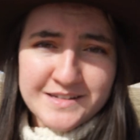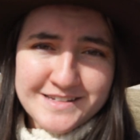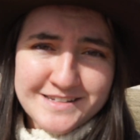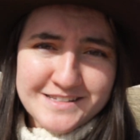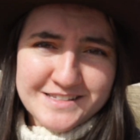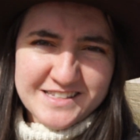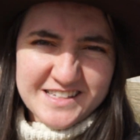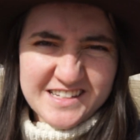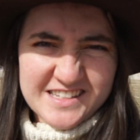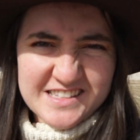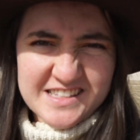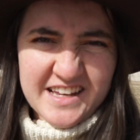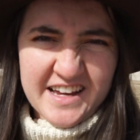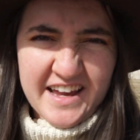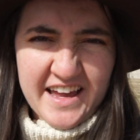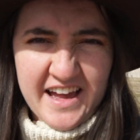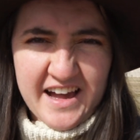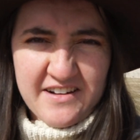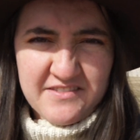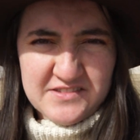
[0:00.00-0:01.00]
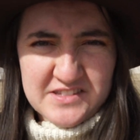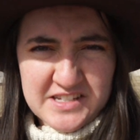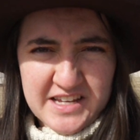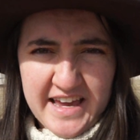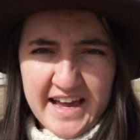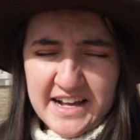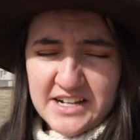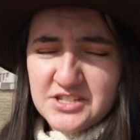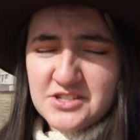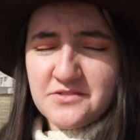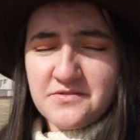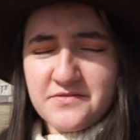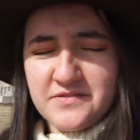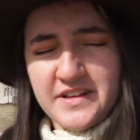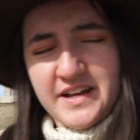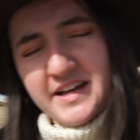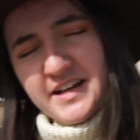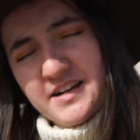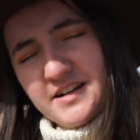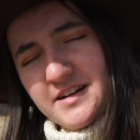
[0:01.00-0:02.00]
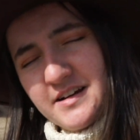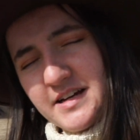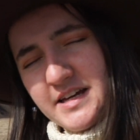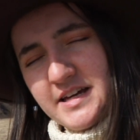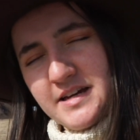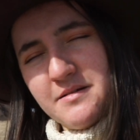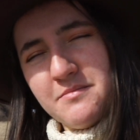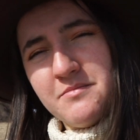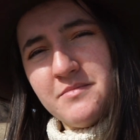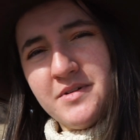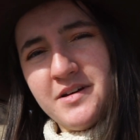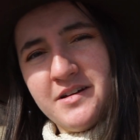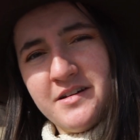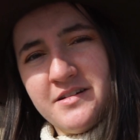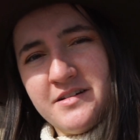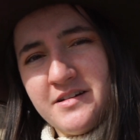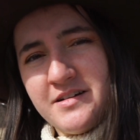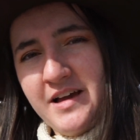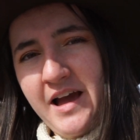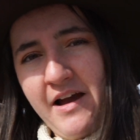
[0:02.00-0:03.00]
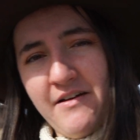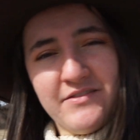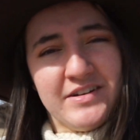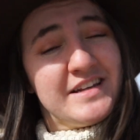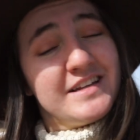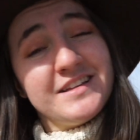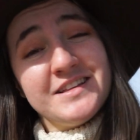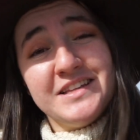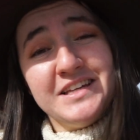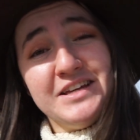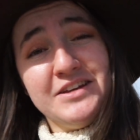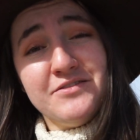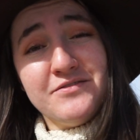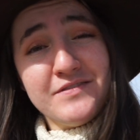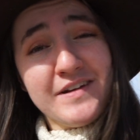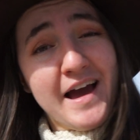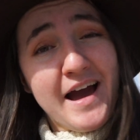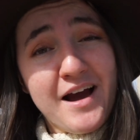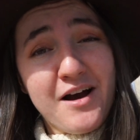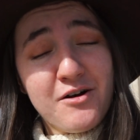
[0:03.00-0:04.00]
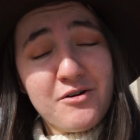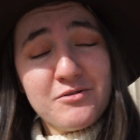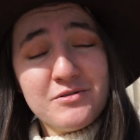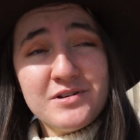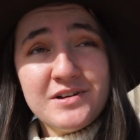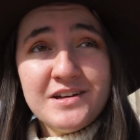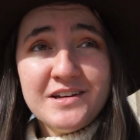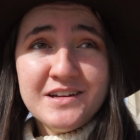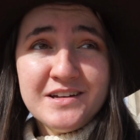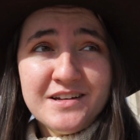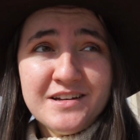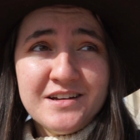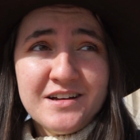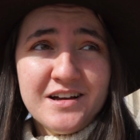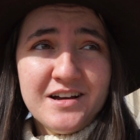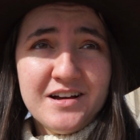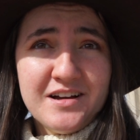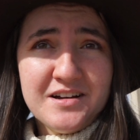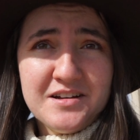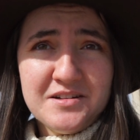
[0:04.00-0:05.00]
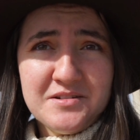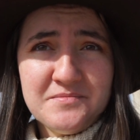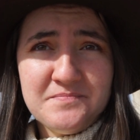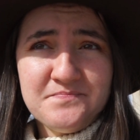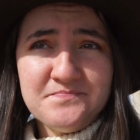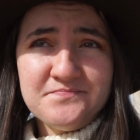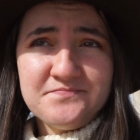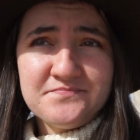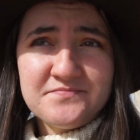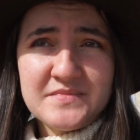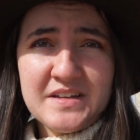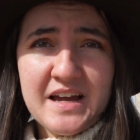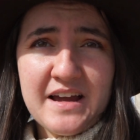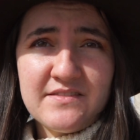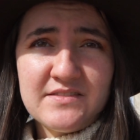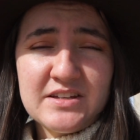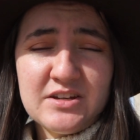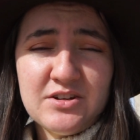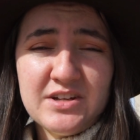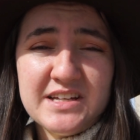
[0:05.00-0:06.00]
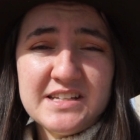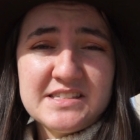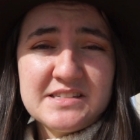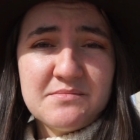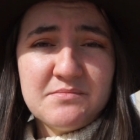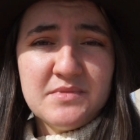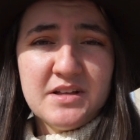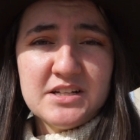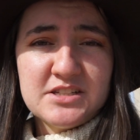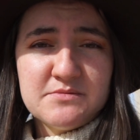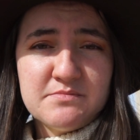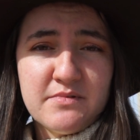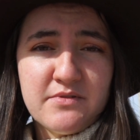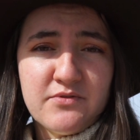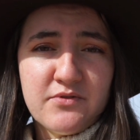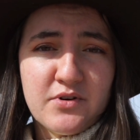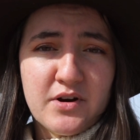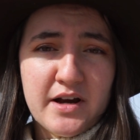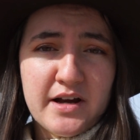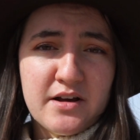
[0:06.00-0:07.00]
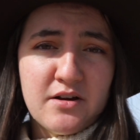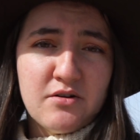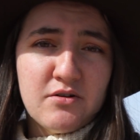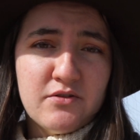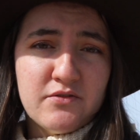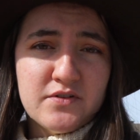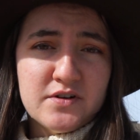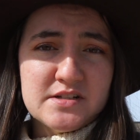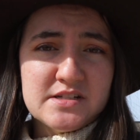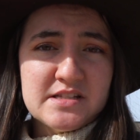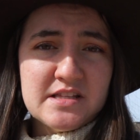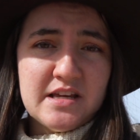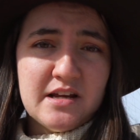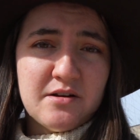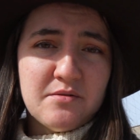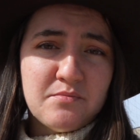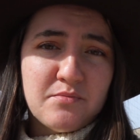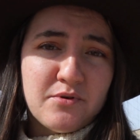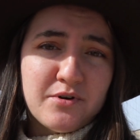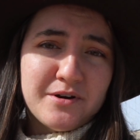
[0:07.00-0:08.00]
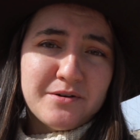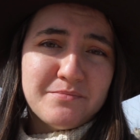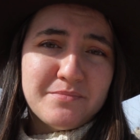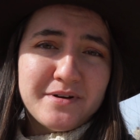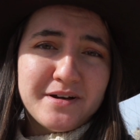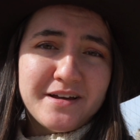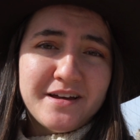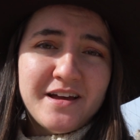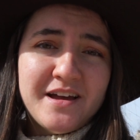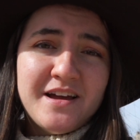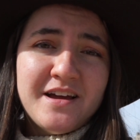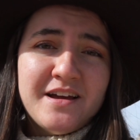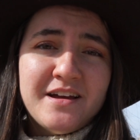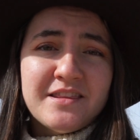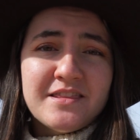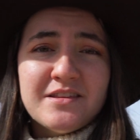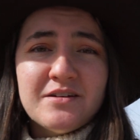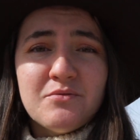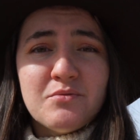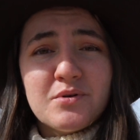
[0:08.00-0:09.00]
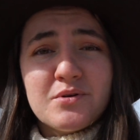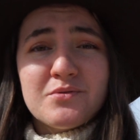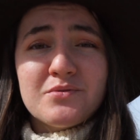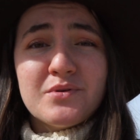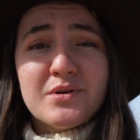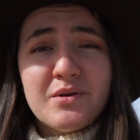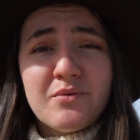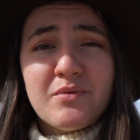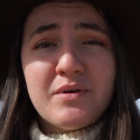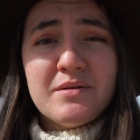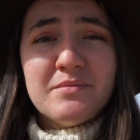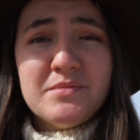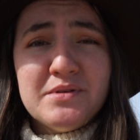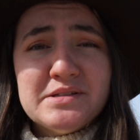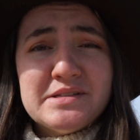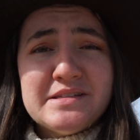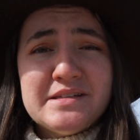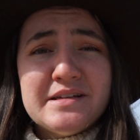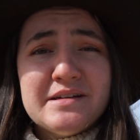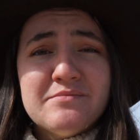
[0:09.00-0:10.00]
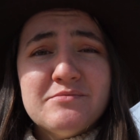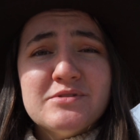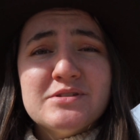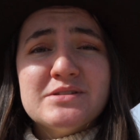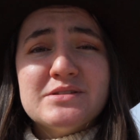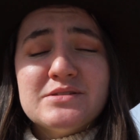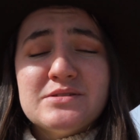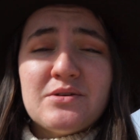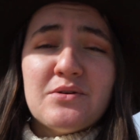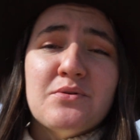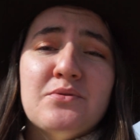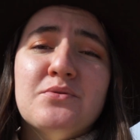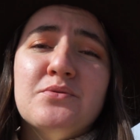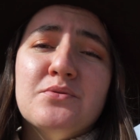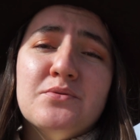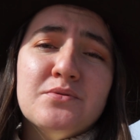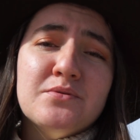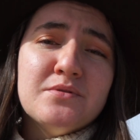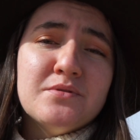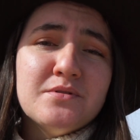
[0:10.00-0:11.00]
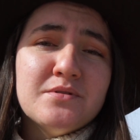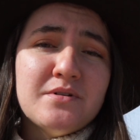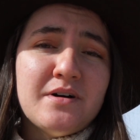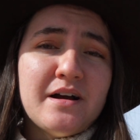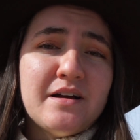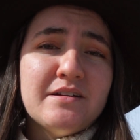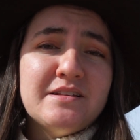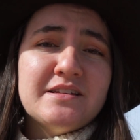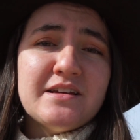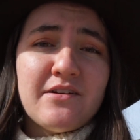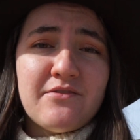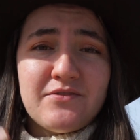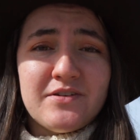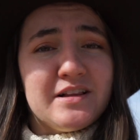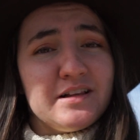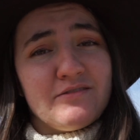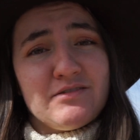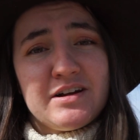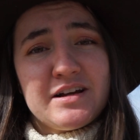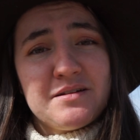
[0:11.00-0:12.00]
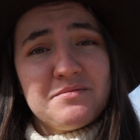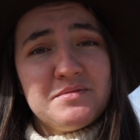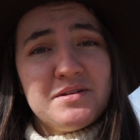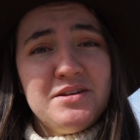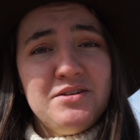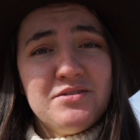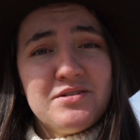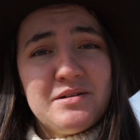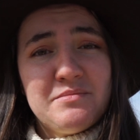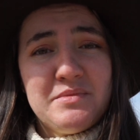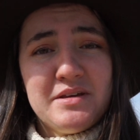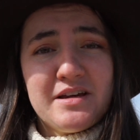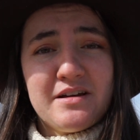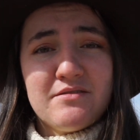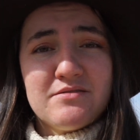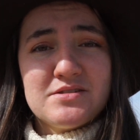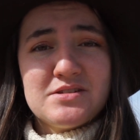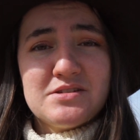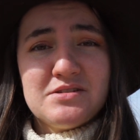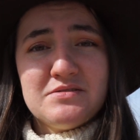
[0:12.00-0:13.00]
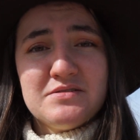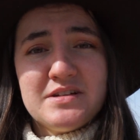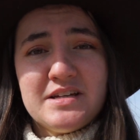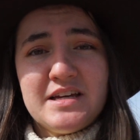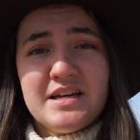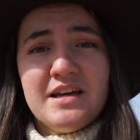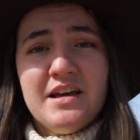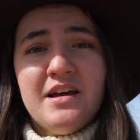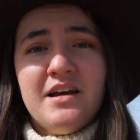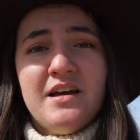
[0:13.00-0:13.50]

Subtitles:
Since I have to catch a flight, I am having to leave now. I have to go get some lunch before I go over to the airport, but the World War I Museum was so cool. I definitely recommend you coming out to it.